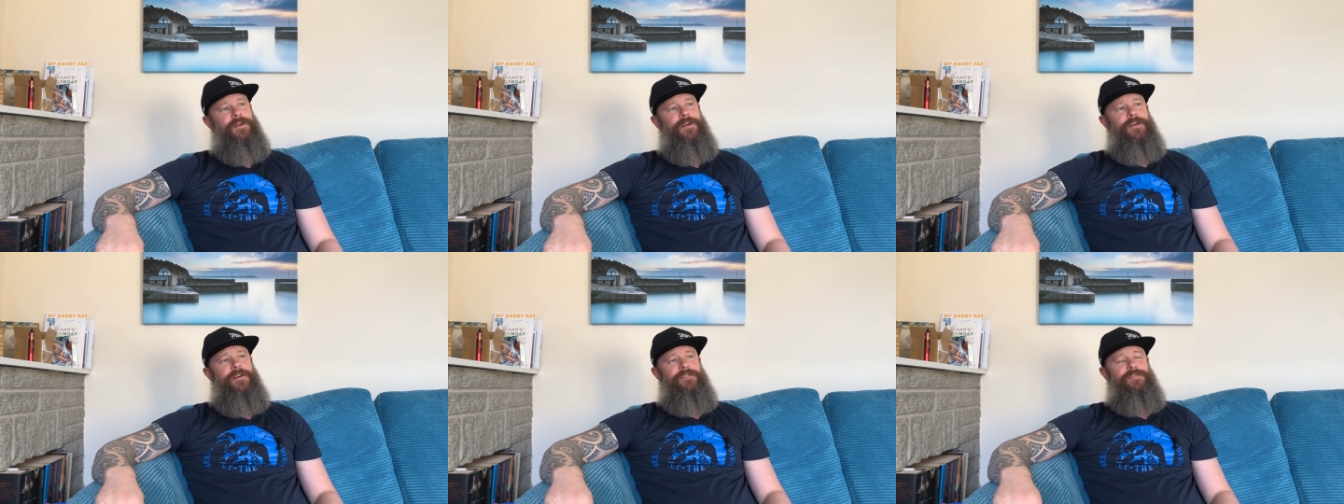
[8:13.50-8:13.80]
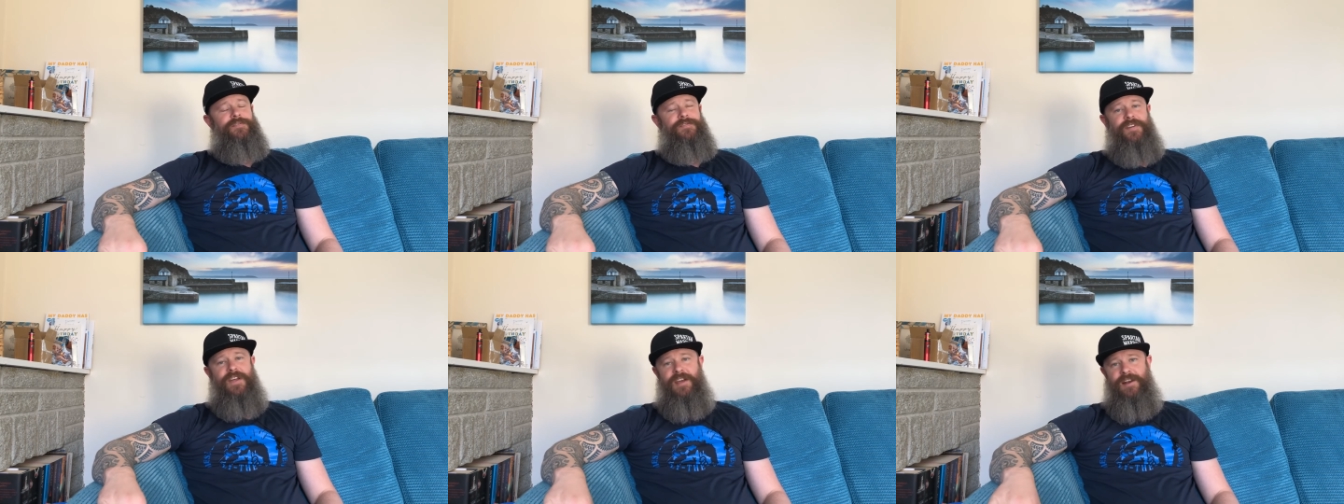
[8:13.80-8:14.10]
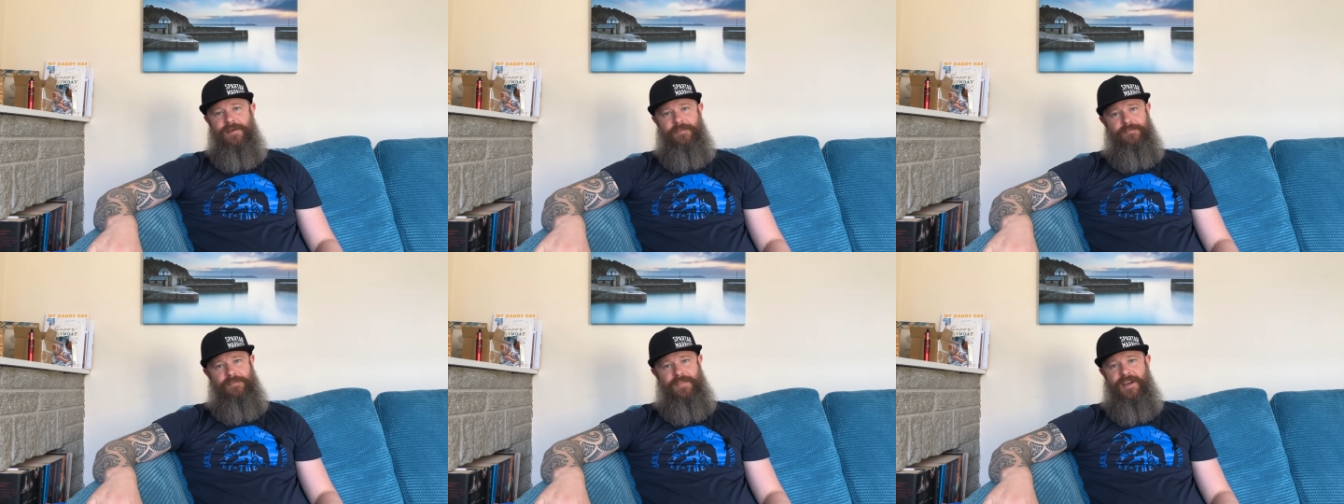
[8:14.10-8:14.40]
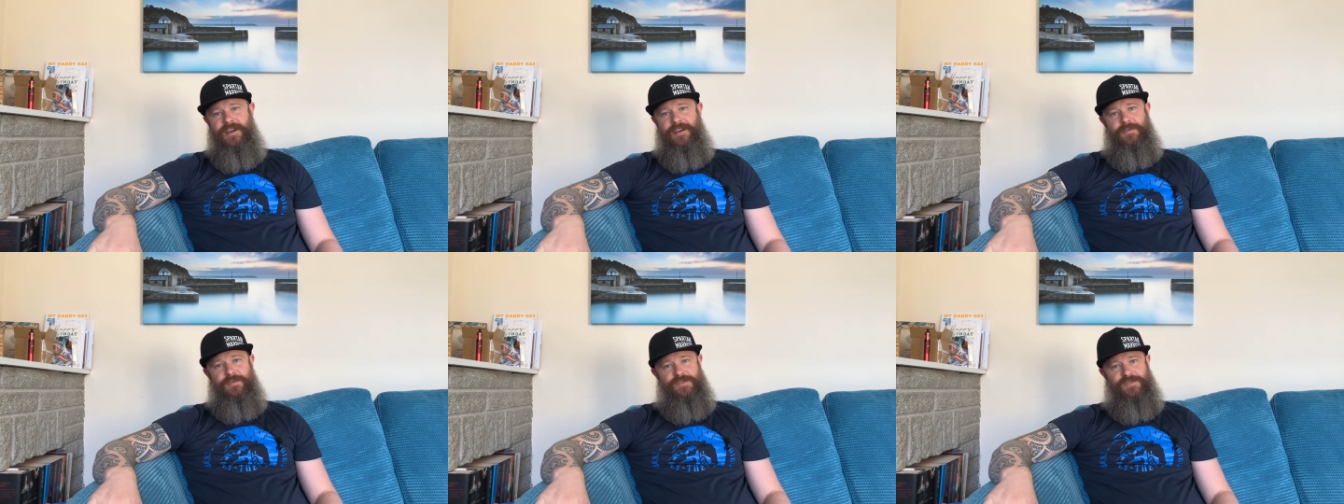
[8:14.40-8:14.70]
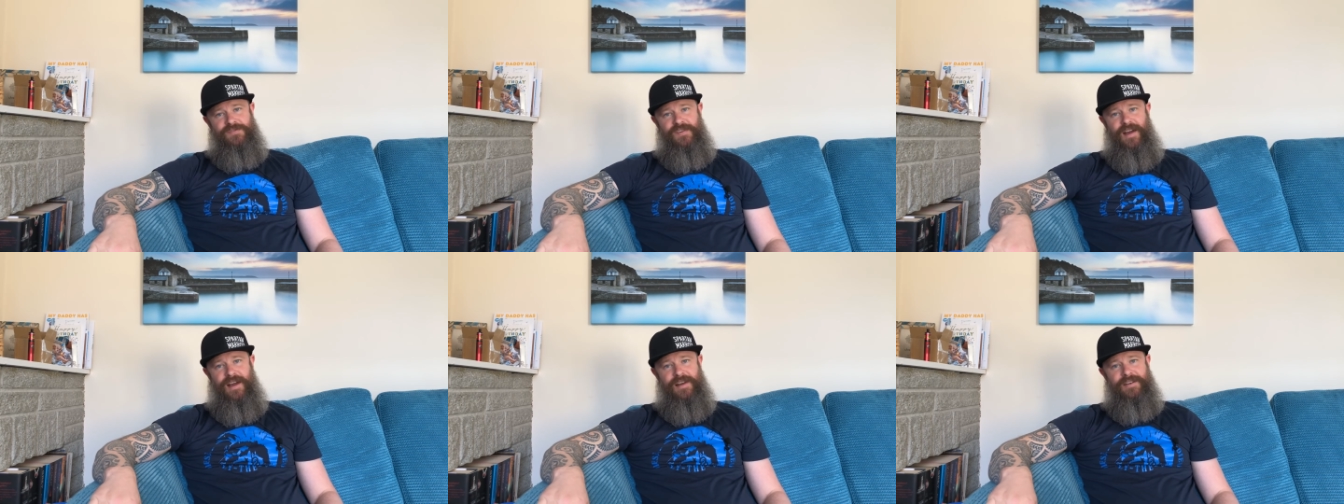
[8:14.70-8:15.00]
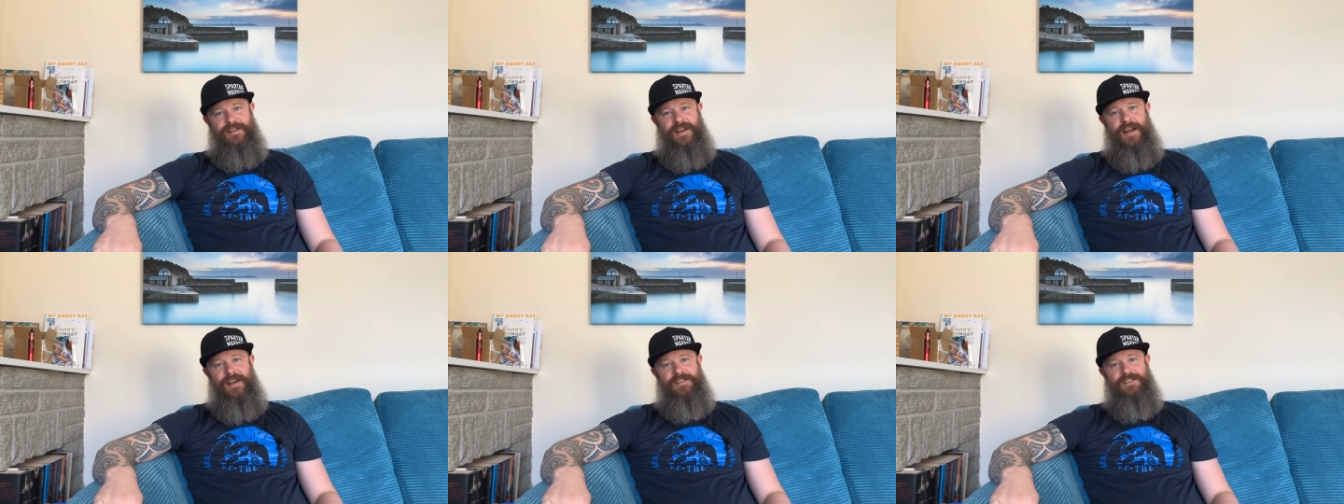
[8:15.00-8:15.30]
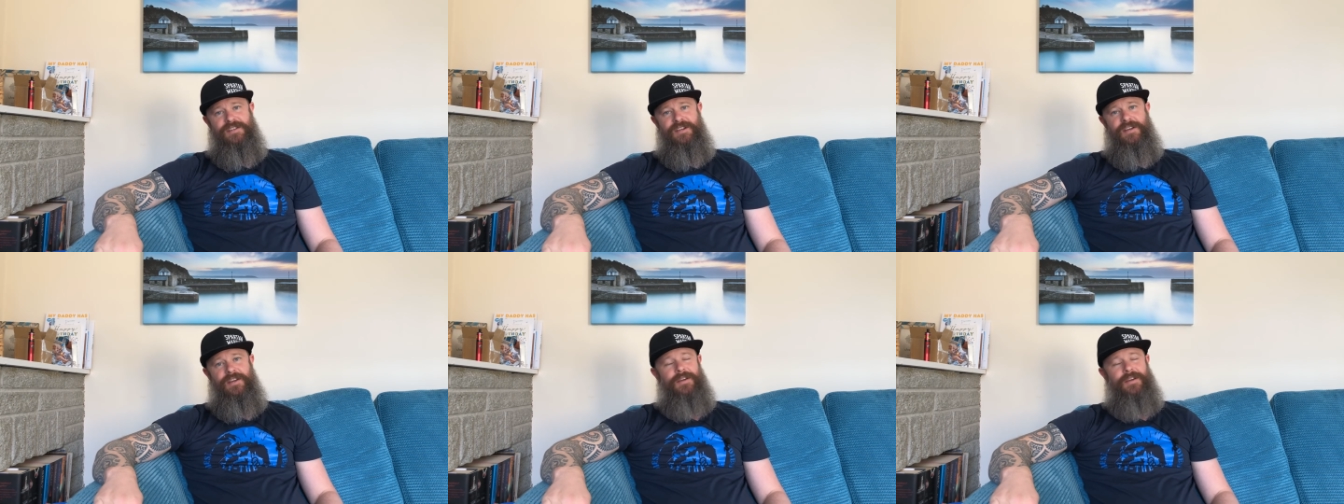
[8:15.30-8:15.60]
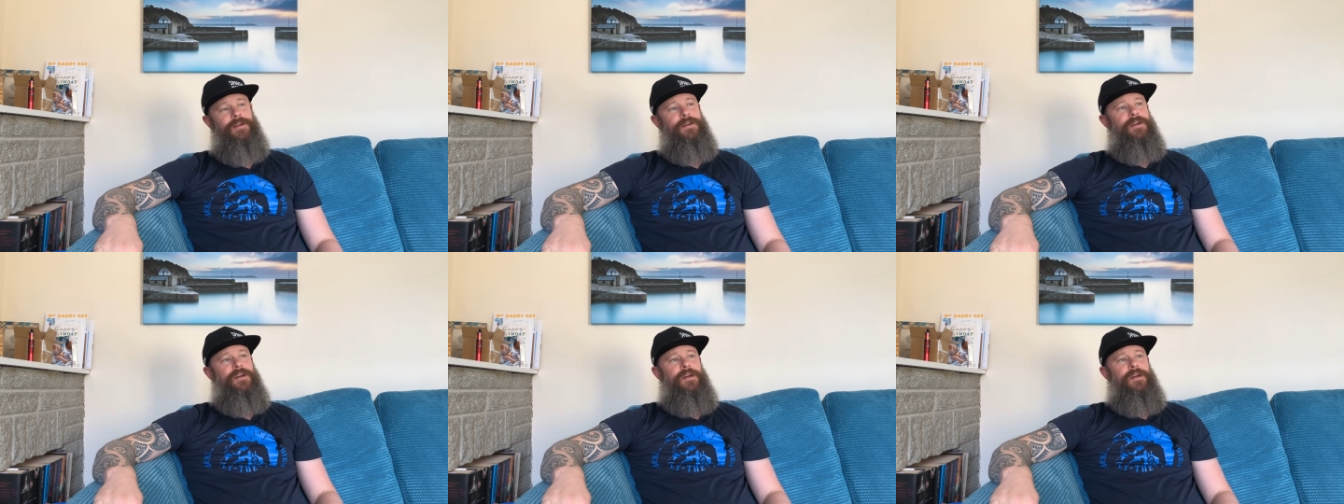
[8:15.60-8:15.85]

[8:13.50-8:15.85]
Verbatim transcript: Feeling beard was fantastic,